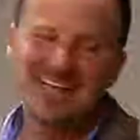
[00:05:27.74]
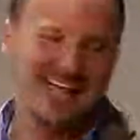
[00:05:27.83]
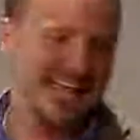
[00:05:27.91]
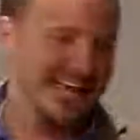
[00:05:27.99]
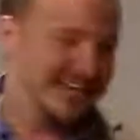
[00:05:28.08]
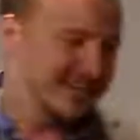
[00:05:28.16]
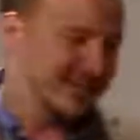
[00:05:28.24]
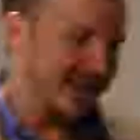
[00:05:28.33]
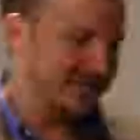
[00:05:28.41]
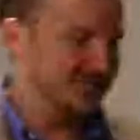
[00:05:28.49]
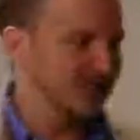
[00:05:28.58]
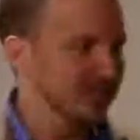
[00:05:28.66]
And
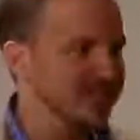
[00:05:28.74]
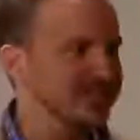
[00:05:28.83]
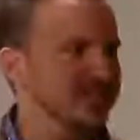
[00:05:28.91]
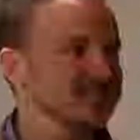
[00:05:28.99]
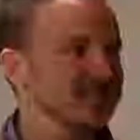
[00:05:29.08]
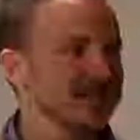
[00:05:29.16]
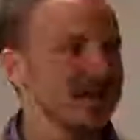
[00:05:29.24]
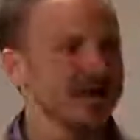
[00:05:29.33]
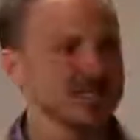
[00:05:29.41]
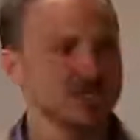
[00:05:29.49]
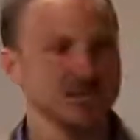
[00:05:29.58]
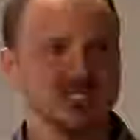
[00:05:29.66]
so the reason I say that
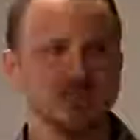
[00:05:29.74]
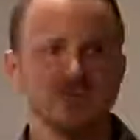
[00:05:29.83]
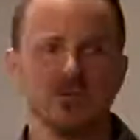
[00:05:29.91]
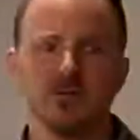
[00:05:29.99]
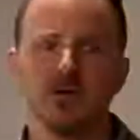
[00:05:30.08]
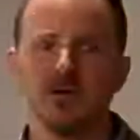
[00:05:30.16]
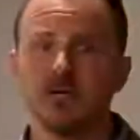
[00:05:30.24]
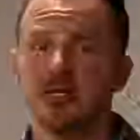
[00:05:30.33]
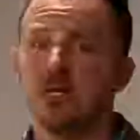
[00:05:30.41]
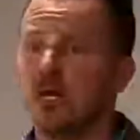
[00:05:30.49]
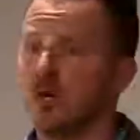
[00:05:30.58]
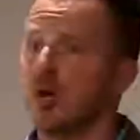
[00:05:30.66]
is for some of you that are in
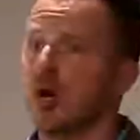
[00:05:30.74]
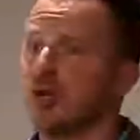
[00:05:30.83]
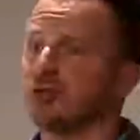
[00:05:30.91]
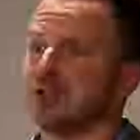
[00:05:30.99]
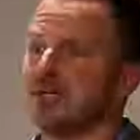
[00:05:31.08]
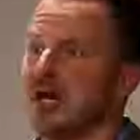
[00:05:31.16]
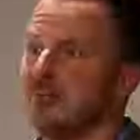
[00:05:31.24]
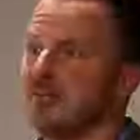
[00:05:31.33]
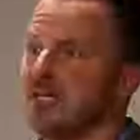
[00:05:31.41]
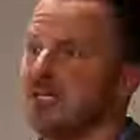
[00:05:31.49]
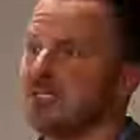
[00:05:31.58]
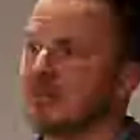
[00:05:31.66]
larger
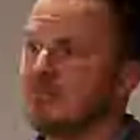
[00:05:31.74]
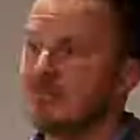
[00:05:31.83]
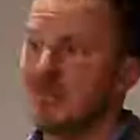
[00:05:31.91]
companies,